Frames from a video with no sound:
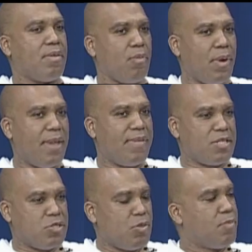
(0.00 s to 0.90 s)
the way
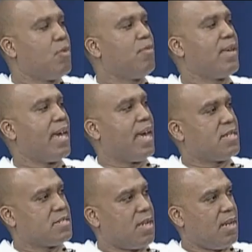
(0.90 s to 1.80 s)
that you're moving
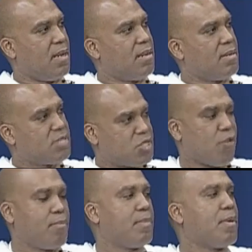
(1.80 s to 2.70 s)
as a
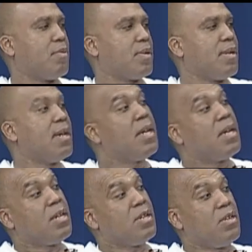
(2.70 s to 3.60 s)
self promoter,
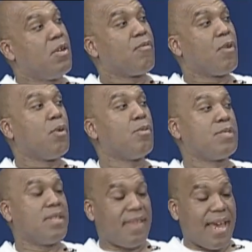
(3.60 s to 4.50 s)
your road
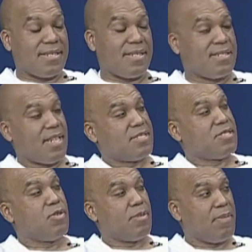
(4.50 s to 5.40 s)
to that success
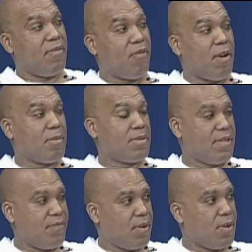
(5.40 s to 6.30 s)
is going to be far more
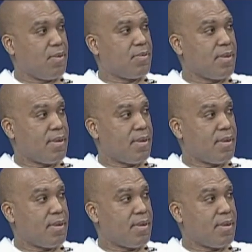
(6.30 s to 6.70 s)
difficult?